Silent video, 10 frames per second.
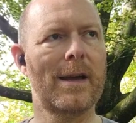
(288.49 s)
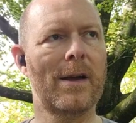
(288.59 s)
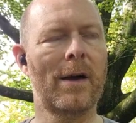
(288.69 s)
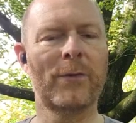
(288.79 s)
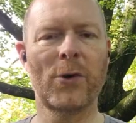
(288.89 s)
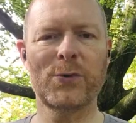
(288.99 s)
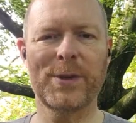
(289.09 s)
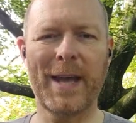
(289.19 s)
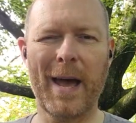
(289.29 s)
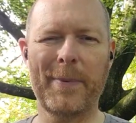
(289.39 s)
of course,
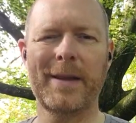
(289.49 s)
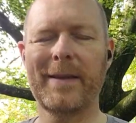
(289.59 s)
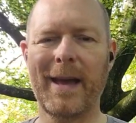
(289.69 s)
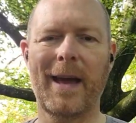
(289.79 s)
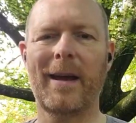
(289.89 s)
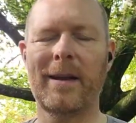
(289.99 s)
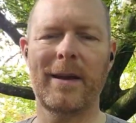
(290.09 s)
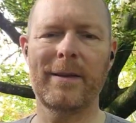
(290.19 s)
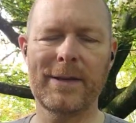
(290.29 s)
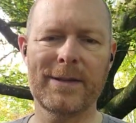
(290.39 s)
what's happening there,
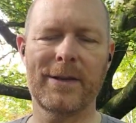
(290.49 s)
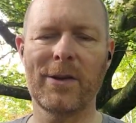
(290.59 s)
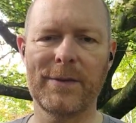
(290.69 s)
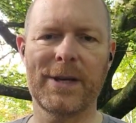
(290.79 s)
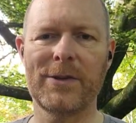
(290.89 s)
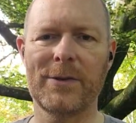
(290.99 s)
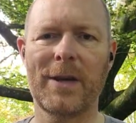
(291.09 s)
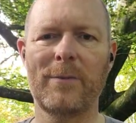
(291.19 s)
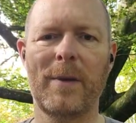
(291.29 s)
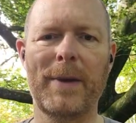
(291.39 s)
and this is the conversation I was
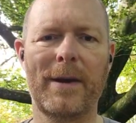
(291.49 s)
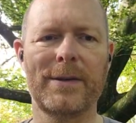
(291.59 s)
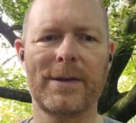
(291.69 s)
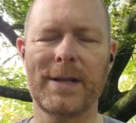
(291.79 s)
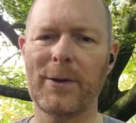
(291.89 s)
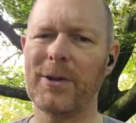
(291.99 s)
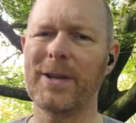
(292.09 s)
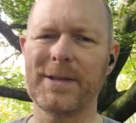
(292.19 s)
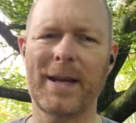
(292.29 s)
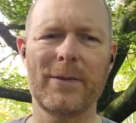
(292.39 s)
having with my parents, was they couldn't
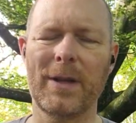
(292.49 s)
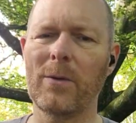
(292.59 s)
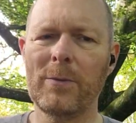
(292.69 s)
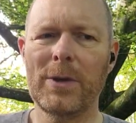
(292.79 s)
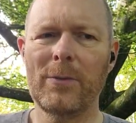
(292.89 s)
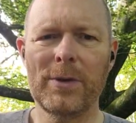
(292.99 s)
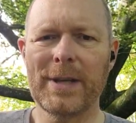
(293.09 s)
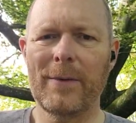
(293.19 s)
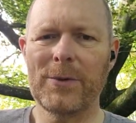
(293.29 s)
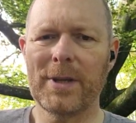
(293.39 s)
understand. It was like, well,
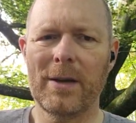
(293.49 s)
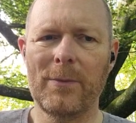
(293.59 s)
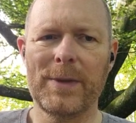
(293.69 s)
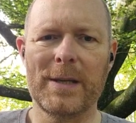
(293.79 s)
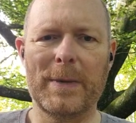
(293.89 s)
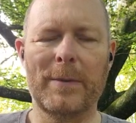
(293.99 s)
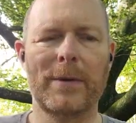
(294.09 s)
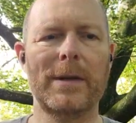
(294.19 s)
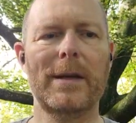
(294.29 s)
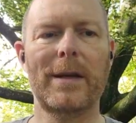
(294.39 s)
what's going on with these people?
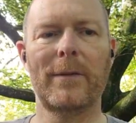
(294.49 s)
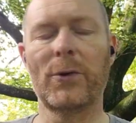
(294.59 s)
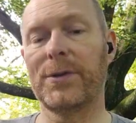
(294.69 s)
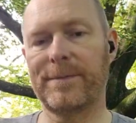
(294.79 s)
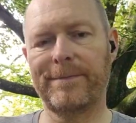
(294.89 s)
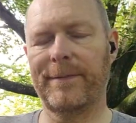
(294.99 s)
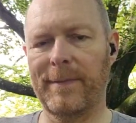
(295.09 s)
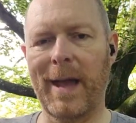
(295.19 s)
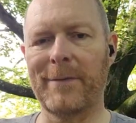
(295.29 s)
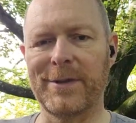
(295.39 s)
Of course,
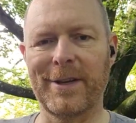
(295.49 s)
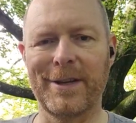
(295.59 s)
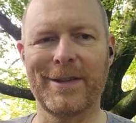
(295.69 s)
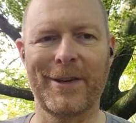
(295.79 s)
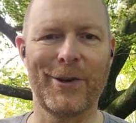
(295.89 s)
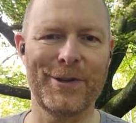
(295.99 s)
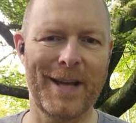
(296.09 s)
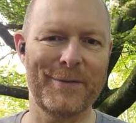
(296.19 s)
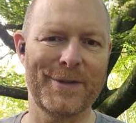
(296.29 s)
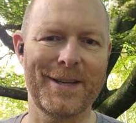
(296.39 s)
they haven't studied psychology, they
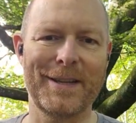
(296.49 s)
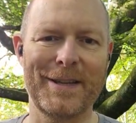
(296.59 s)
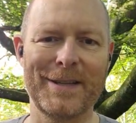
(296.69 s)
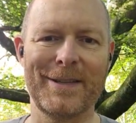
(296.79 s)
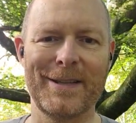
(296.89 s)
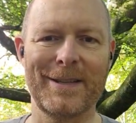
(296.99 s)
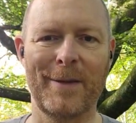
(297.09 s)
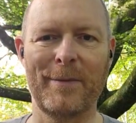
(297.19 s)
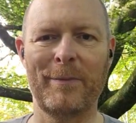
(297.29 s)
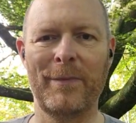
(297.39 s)
haven't studied this
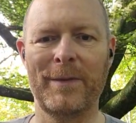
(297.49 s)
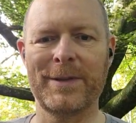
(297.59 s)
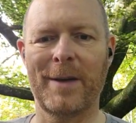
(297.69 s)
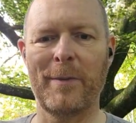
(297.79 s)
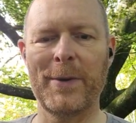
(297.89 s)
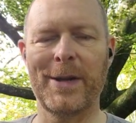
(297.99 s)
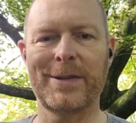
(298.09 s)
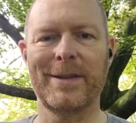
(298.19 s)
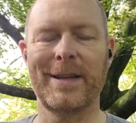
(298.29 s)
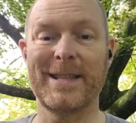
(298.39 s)
type of
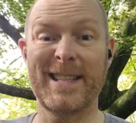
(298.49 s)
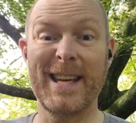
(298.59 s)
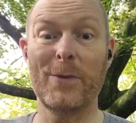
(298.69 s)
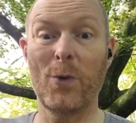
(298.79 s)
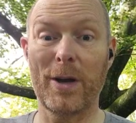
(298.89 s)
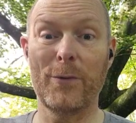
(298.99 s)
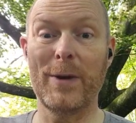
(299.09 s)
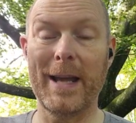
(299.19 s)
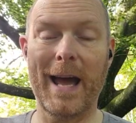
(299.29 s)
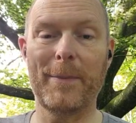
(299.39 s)
person and seen what can
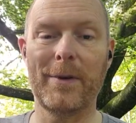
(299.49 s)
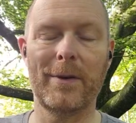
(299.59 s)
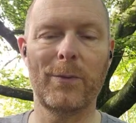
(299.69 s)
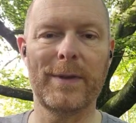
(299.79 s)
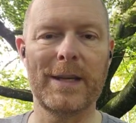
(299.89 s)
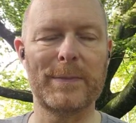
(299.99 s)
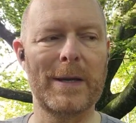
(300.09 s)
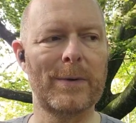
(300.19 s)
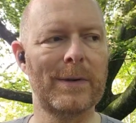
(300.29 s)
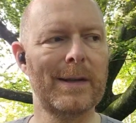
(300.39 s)
really happen with these
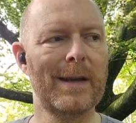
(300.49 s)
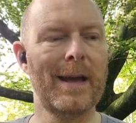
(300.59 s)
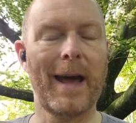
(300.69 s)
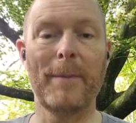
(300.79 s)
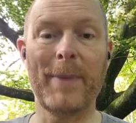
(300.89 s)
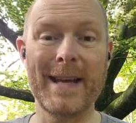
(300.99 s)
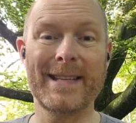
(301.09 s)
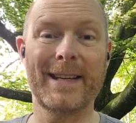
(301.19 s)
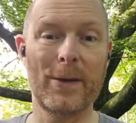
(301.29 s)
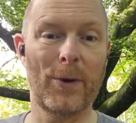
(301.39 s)
people. And
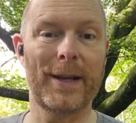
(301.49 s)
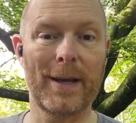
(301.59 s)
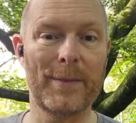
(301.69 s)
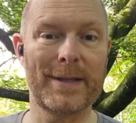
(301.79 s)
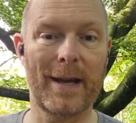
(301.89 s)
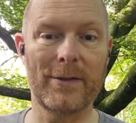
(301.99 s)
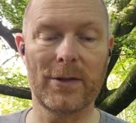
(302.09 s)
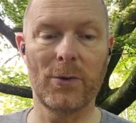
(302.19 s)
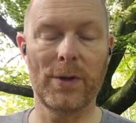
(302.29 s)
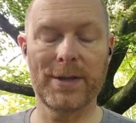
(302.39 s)
basically what it comes down
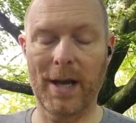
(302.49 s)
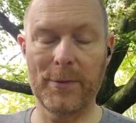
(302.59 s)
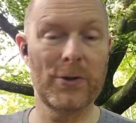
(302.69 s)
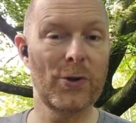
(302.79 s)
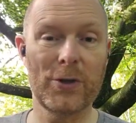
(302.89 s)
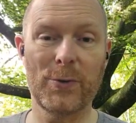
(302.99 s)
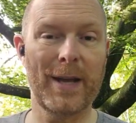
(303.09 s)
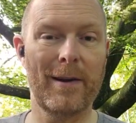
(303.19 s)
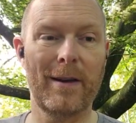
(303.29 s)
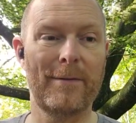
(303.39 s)
to all the time, you saw this with
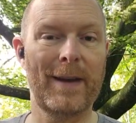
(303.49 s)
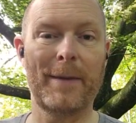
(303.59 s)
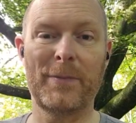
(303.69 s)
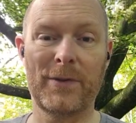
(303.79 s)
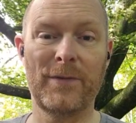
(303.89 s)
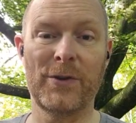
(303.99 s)
Caroline Flack for